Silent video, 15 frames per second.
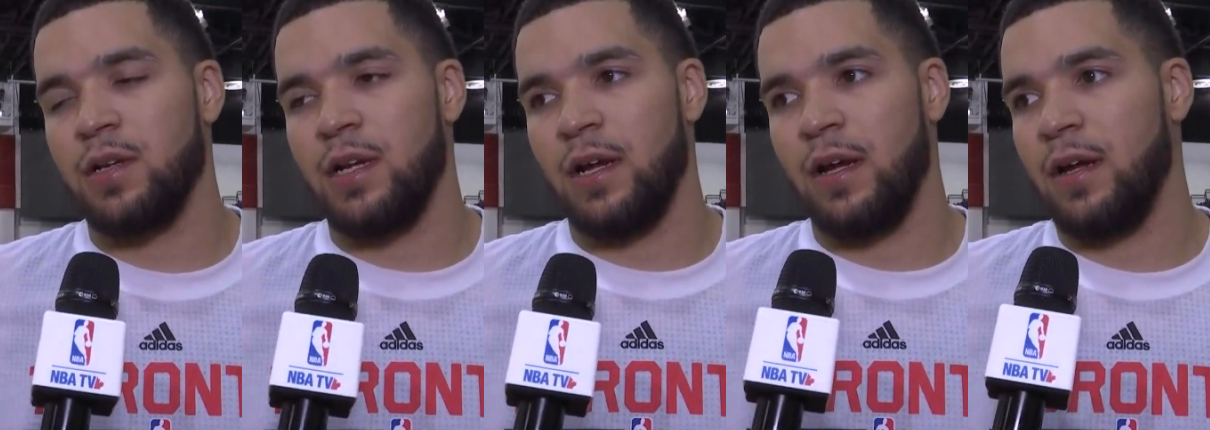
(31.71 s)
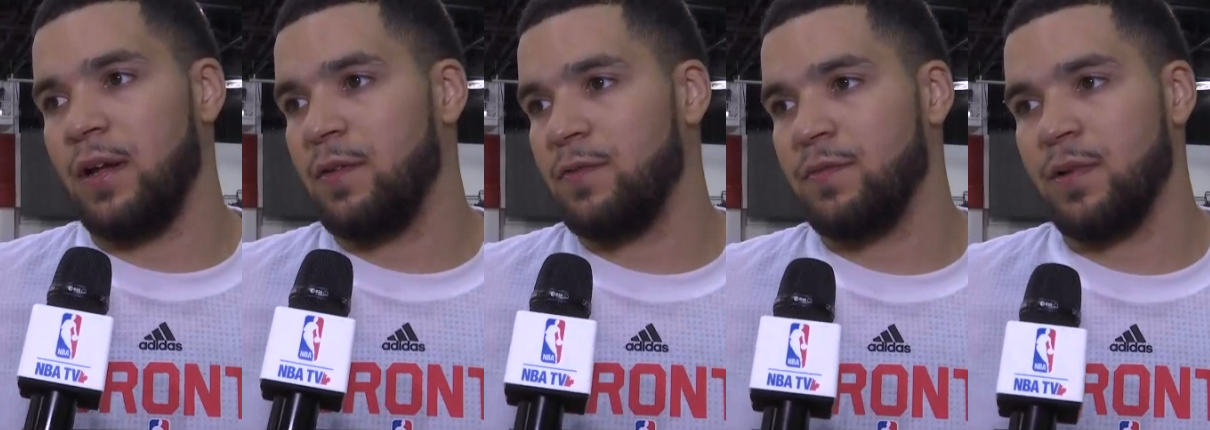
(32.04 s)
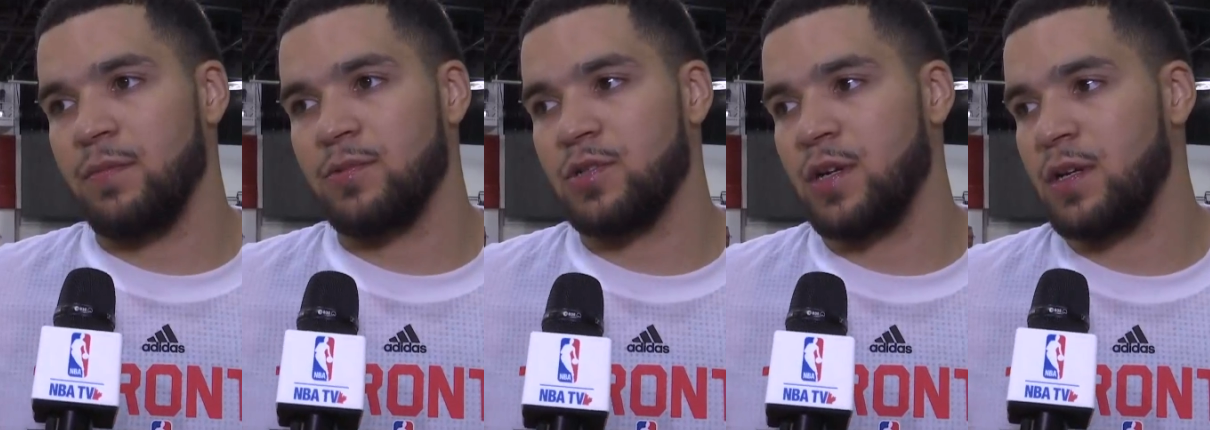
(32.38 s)
Uh,
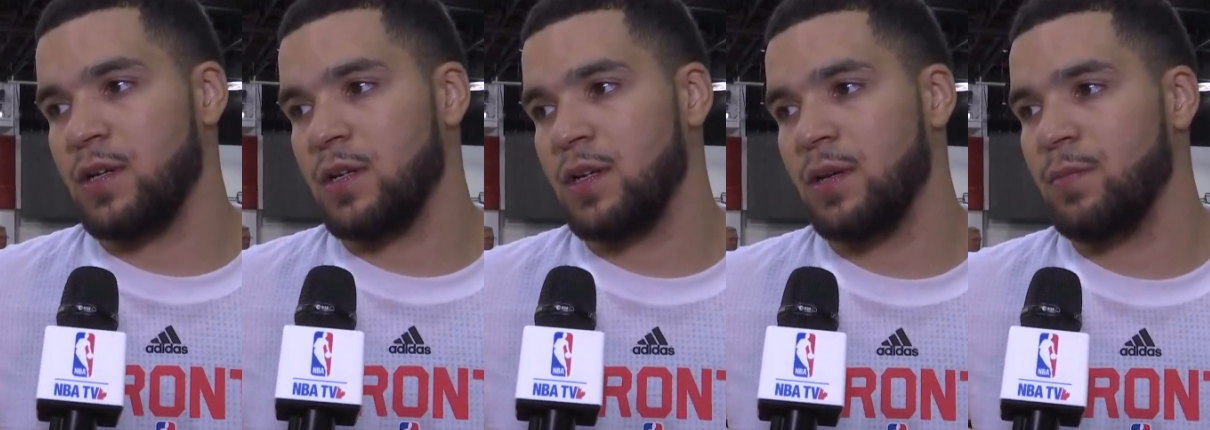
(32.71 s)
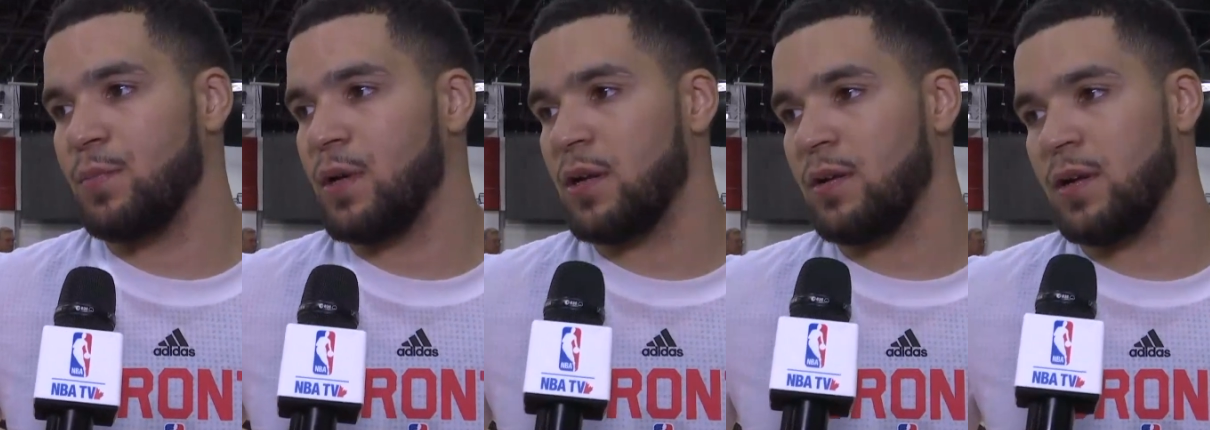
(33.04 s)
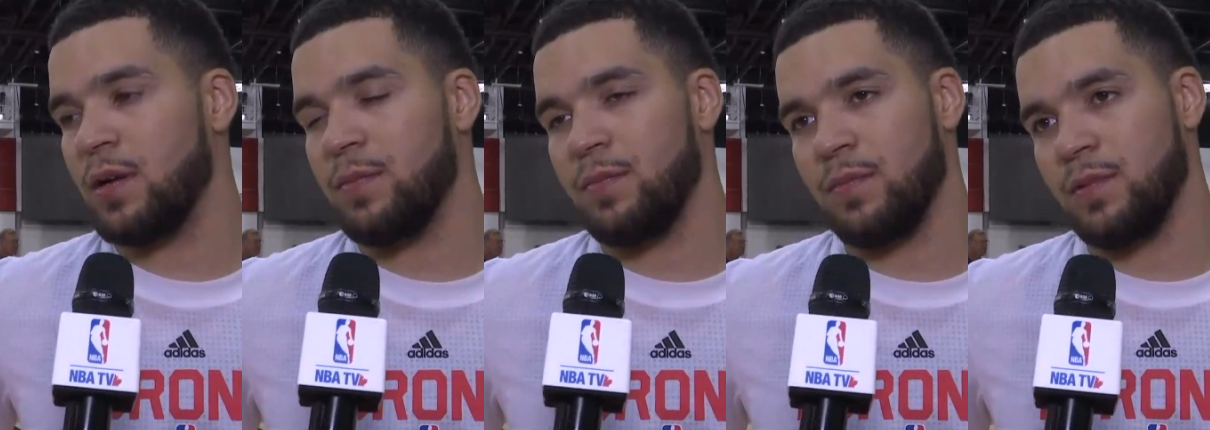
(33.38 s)
I'm trying to get better
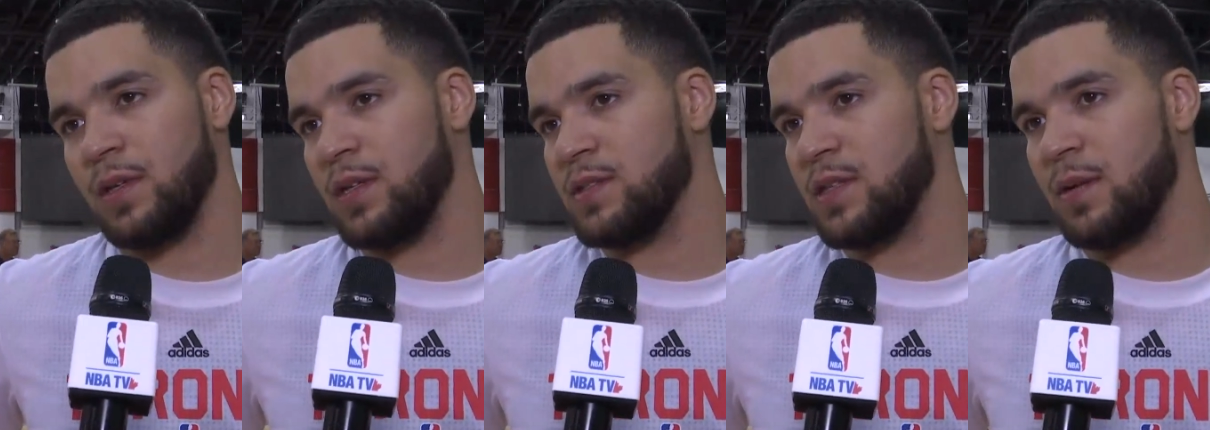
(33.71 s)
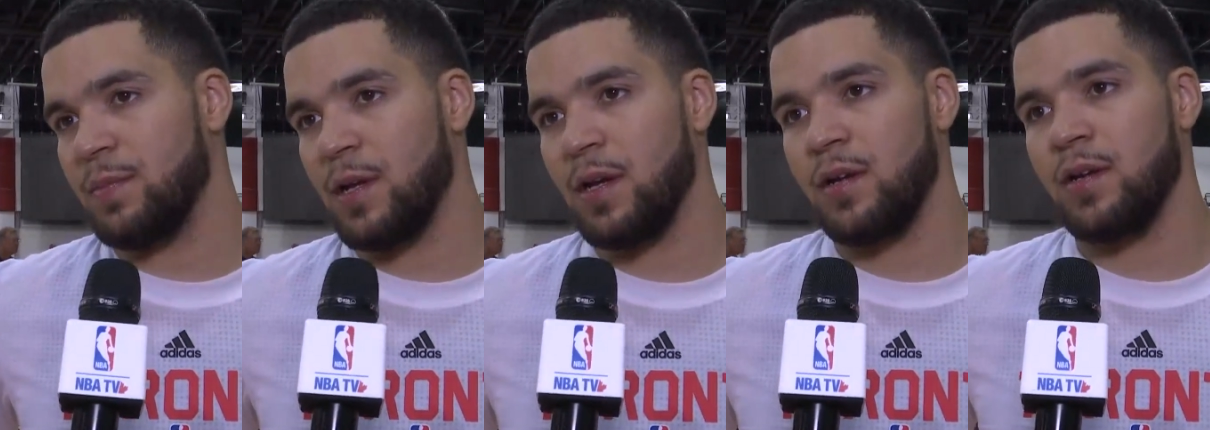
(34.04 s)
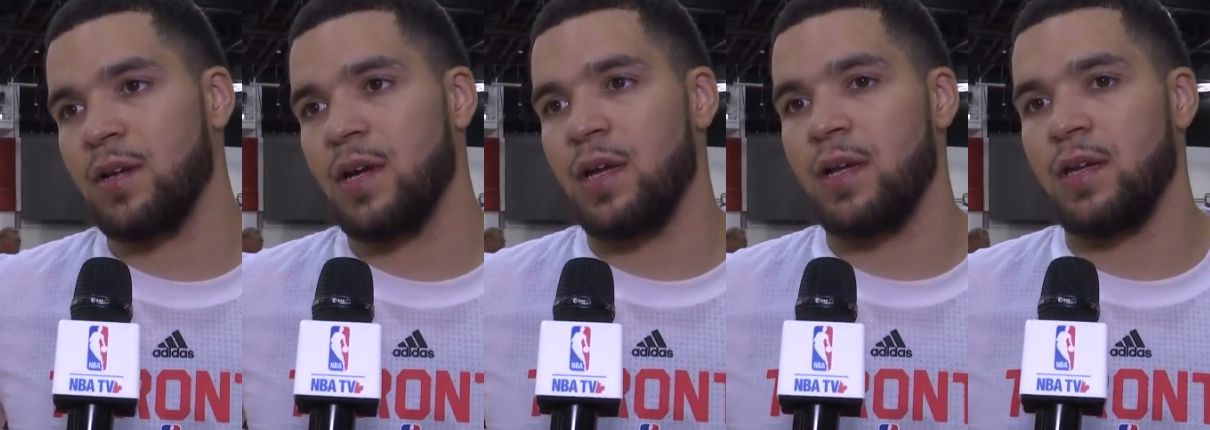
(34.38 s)
at things that I'm not
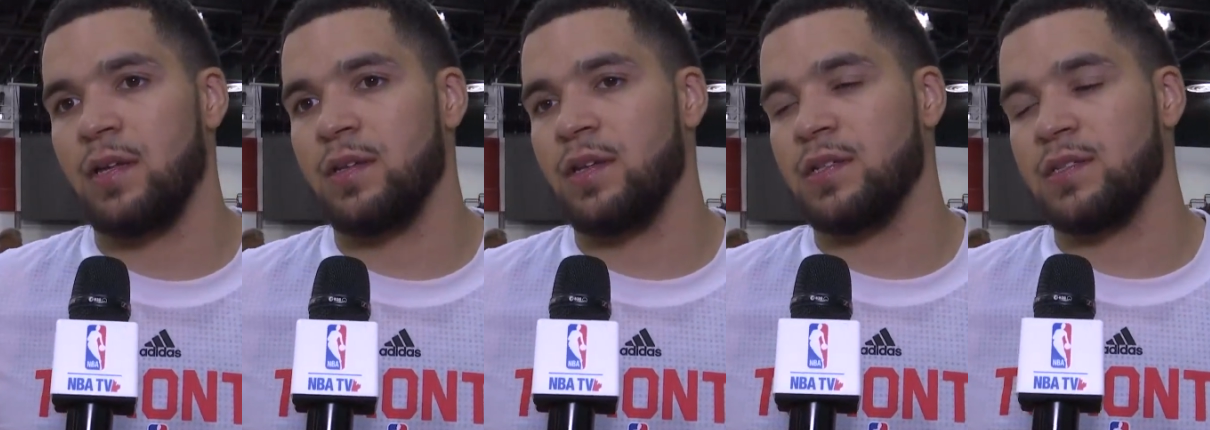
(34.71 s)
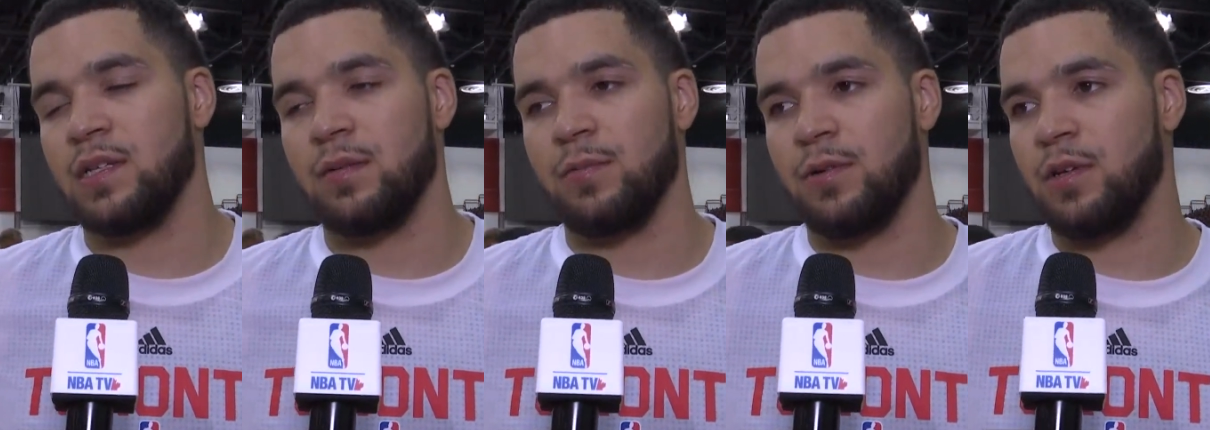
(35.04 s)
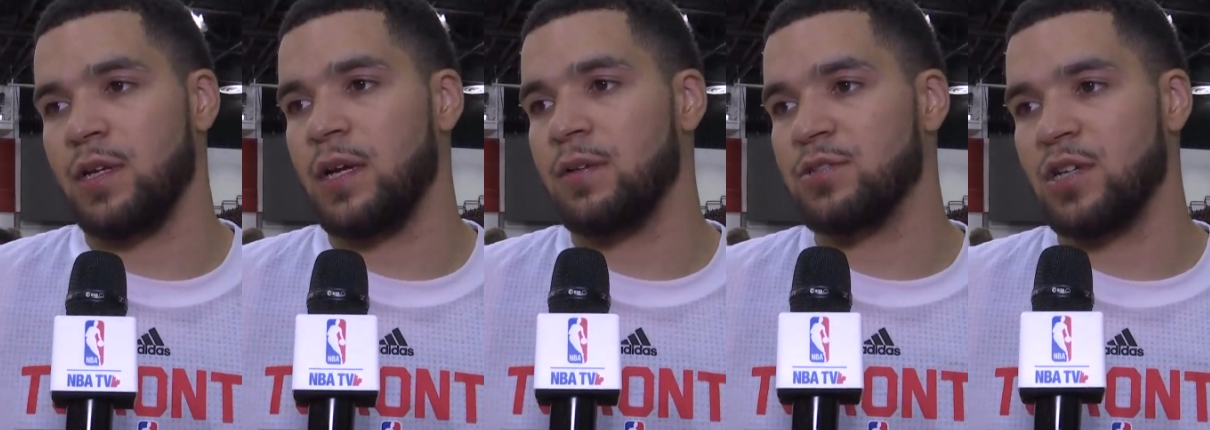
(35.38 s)
good at and things that I'm good
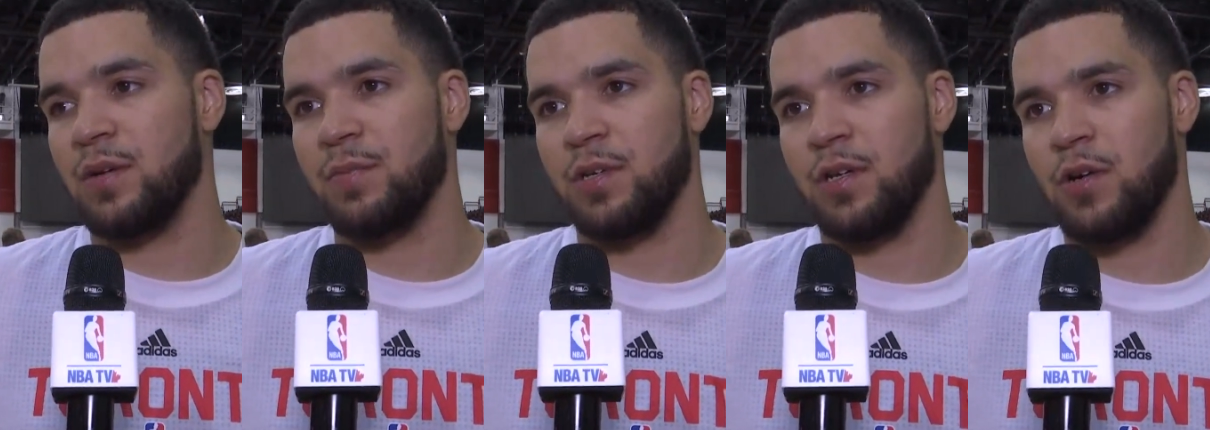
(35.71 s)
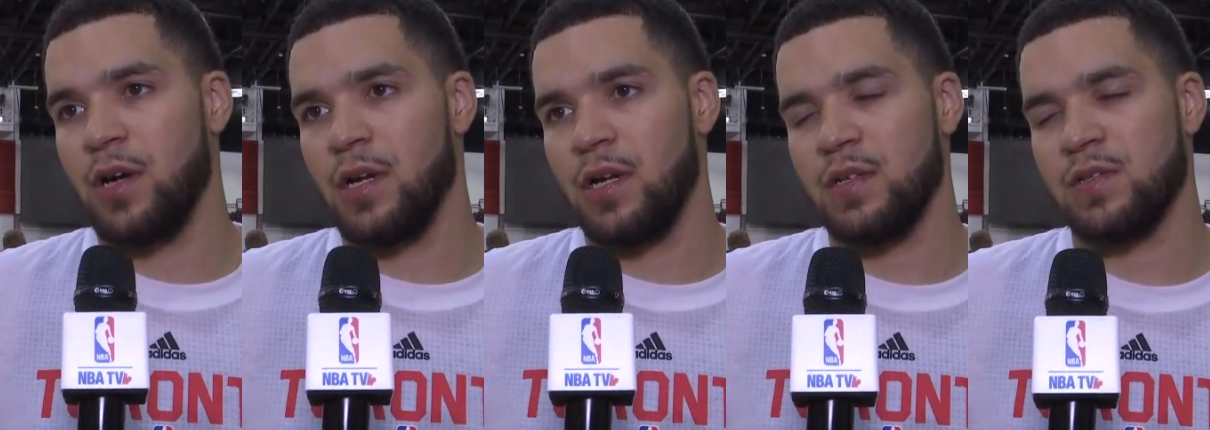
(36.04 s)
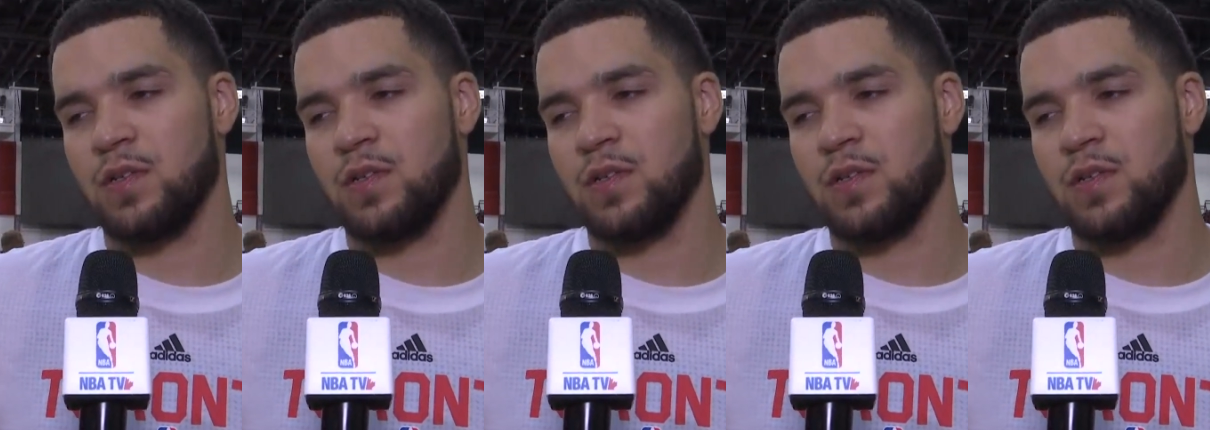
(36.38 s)
at, trying to be great at.